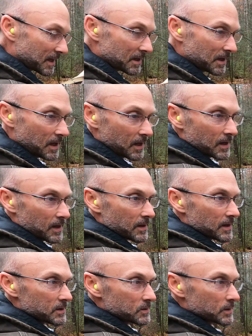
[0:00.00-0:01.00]
that
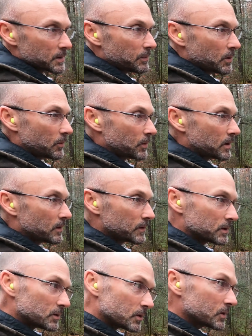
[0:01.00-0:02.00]
trigger pull went off a
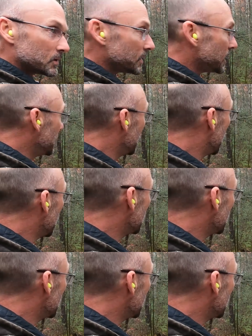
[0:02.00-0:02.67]
little early. I